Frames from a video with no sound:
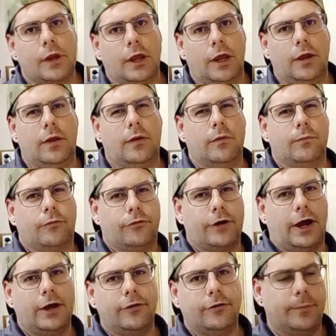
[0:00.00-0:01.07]
it'll
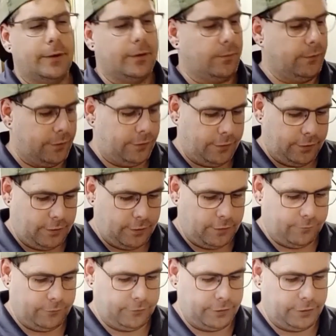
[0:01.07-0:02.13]
change a bit with
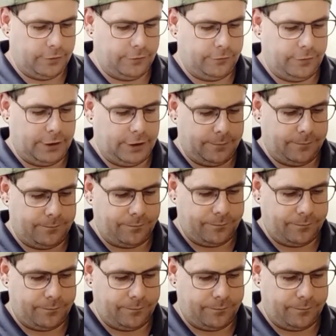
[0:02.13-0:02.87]
obviously using yeah.